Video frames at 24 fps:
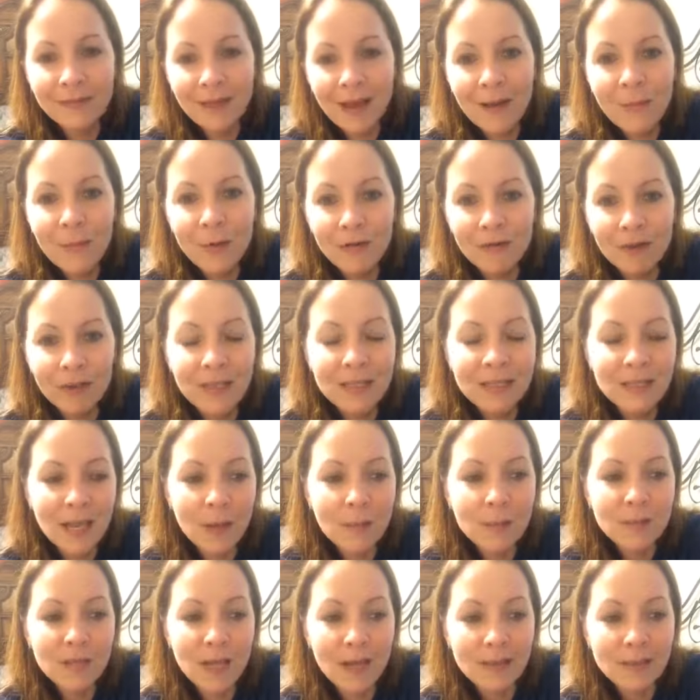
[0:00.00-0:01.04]
I wouldn't really say
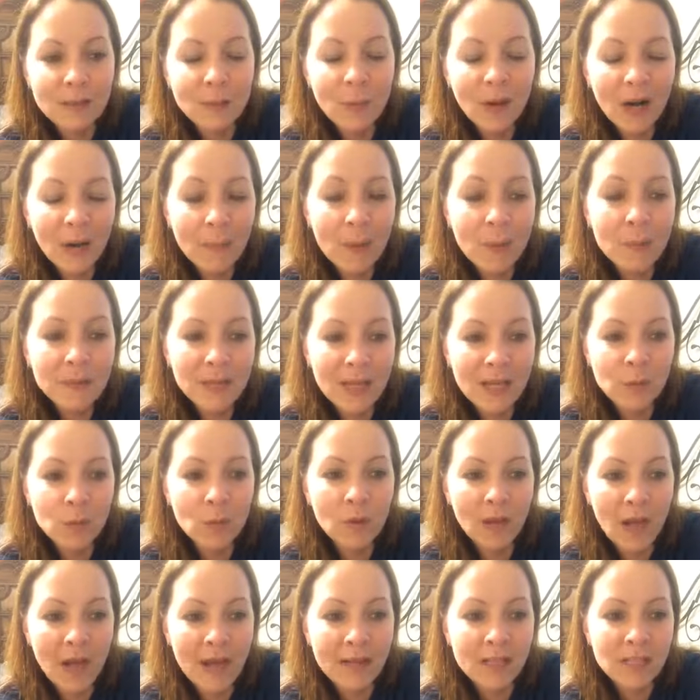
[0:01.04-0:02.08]
obsessed, but I'm obsessed
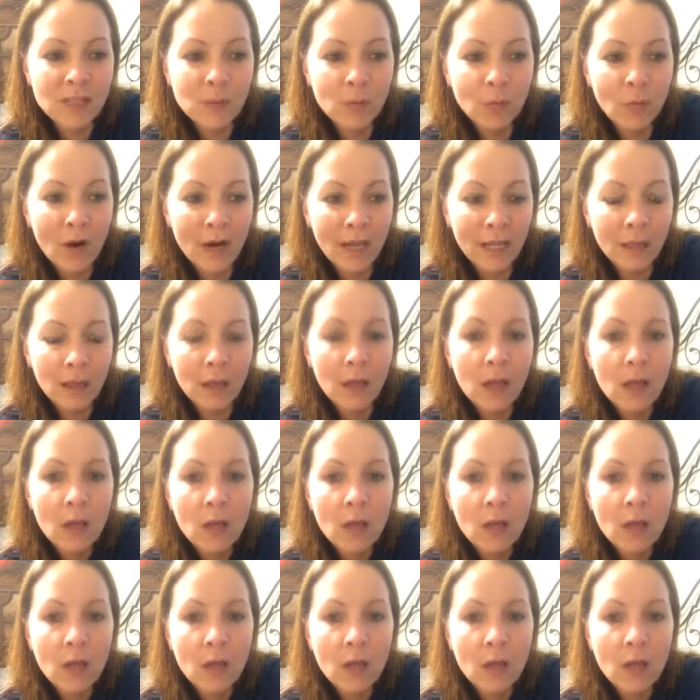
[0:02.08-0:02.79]
with kind of spreading